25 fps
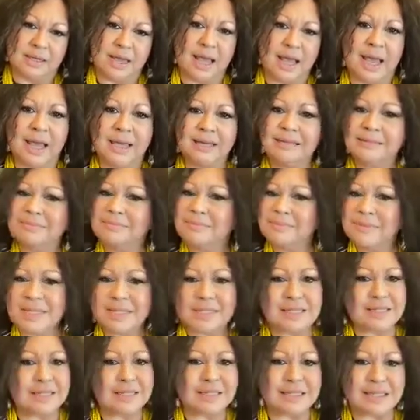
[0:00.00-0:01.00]
And
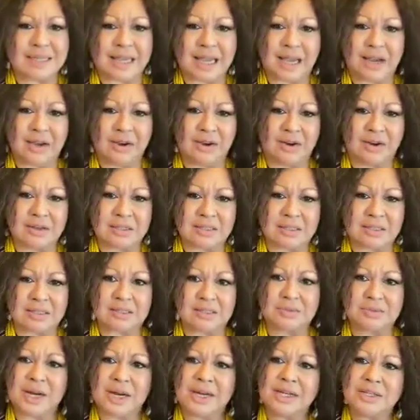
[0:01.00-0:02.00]
amidst this chaos,
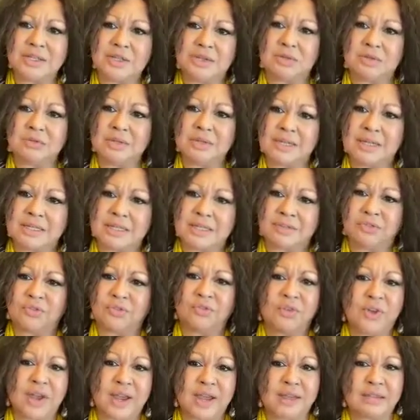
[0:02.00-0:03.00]
Credit Suisse
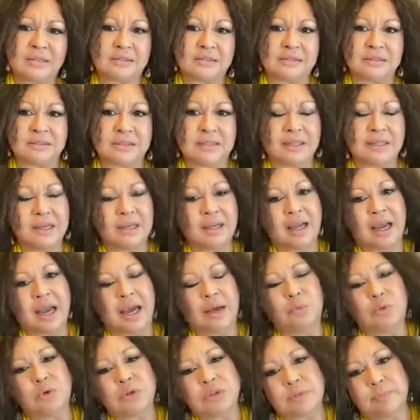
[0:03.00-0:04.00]
failed
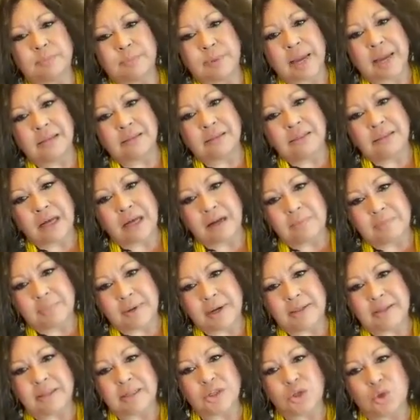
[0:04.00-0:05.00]
and was bailed out
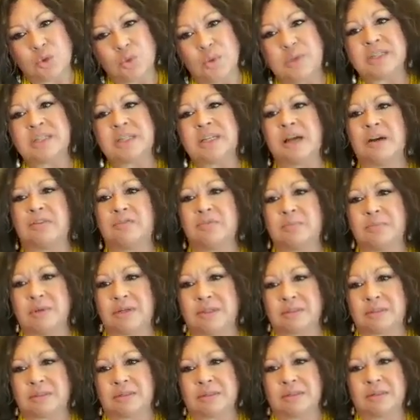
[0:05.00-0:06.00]
by the Swiss
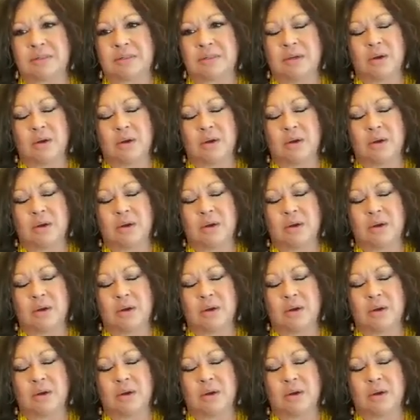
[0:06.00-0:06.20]
government,